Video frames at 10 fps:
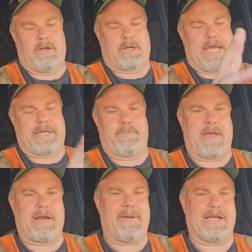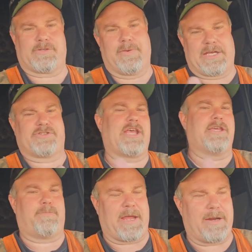look like you paid it back so we can say
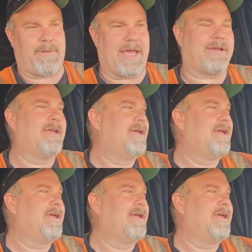you paid it back.